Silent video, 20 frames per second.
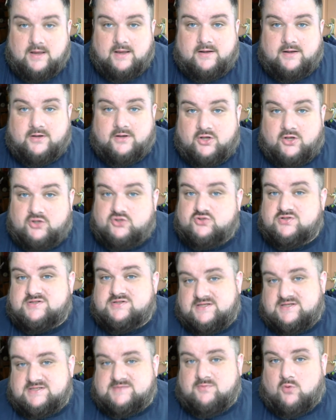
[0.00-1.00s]
And
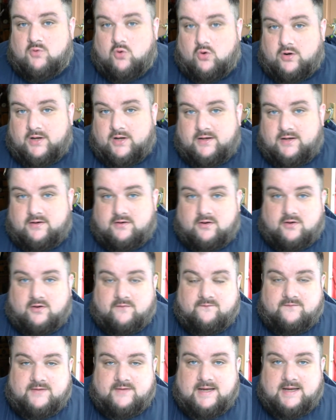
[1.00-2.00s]
just this morning
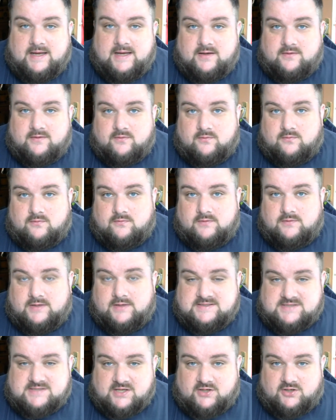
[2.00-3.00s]
on the
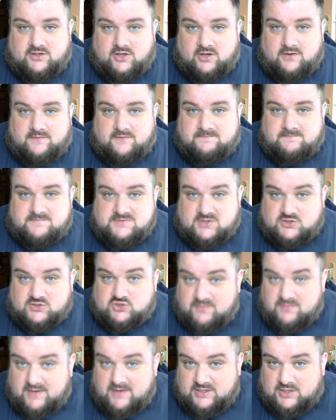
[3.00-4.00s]
Nintendo
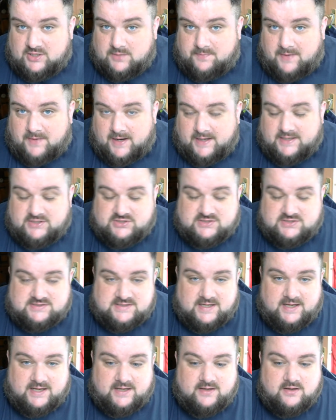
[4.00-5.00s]
social media
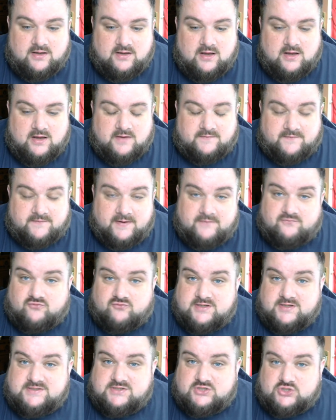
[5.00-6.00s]
pages now,
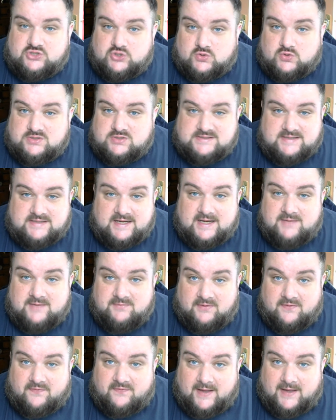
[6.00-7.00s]
they've released a short
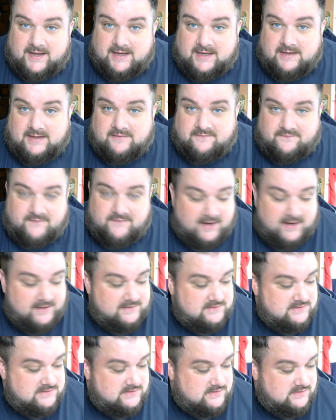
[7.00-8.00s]
statement thanking
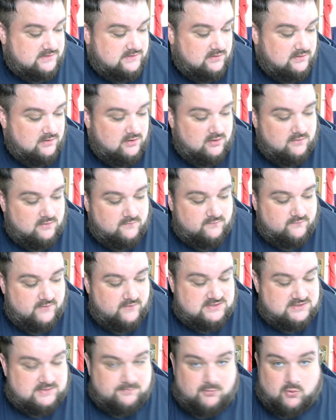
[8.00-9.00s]
fans
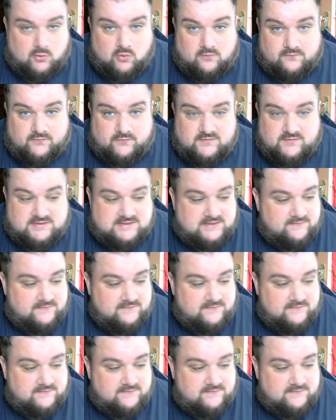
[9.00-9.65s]
for their support through this